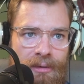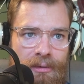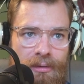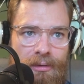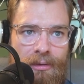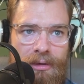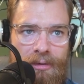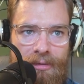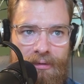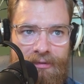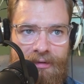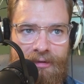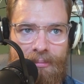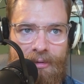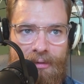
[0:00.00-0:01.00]
Earlier in the
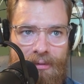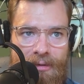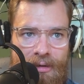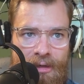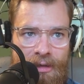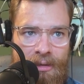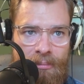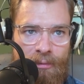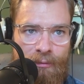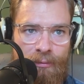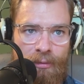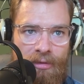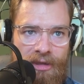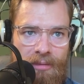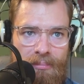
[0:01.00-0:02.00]
summer,
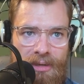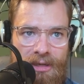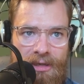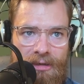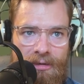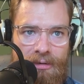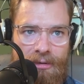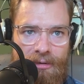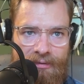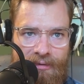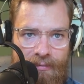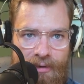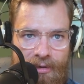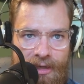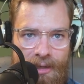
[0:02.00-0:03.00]
before the immediate
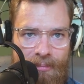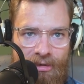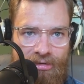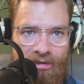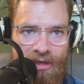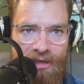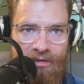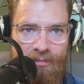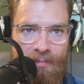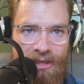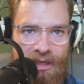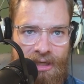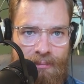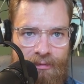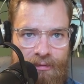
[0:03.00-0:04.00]
cost of climate change
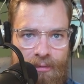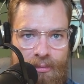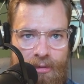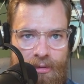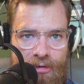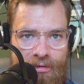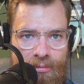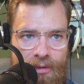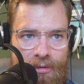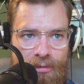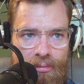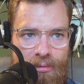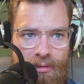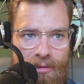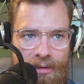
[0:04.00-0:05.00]
became so hard to
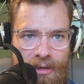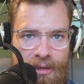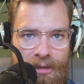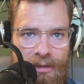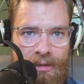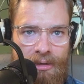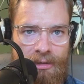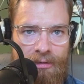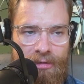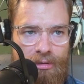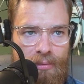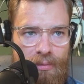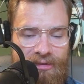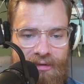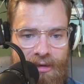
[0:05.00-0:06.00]
ignore,
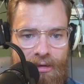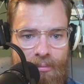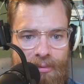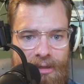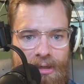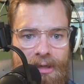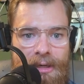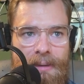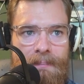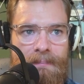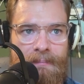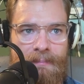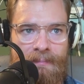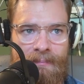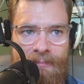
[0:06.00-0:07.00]
you went to LBI.
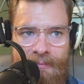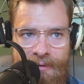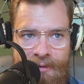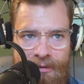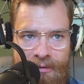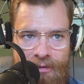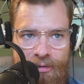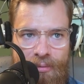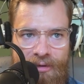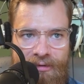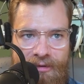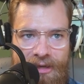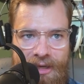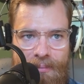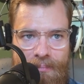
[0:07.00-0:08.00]
You went
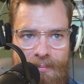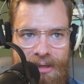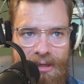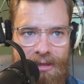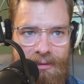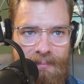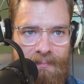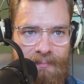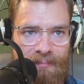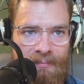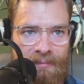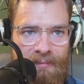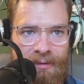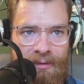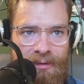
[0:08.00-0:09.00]
to Cape May.
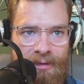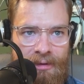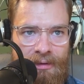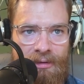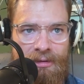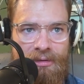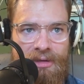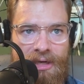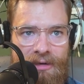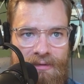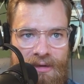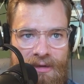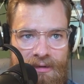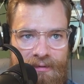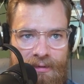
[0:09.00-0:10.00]
You got a
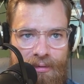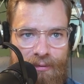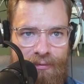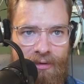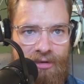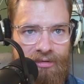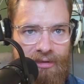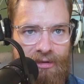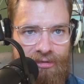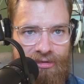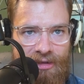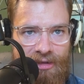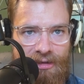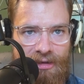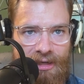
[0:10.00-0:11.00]
taste of the fish that
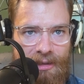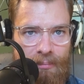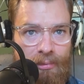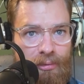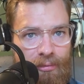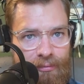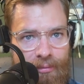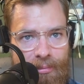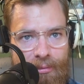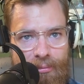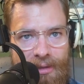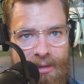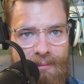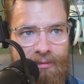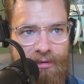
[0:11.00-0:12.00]
Jean and I pulled from the
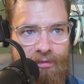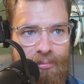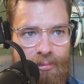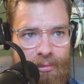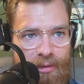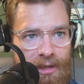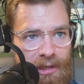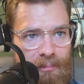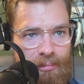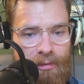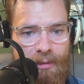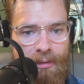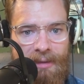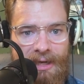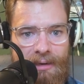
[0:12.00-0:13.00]
waves each morning and
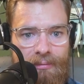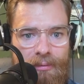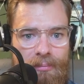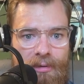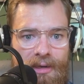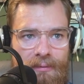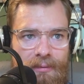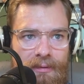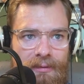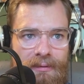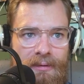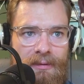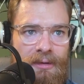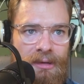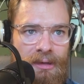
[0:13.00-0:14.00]
brought back for
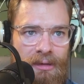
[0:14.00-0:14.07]
breakfast.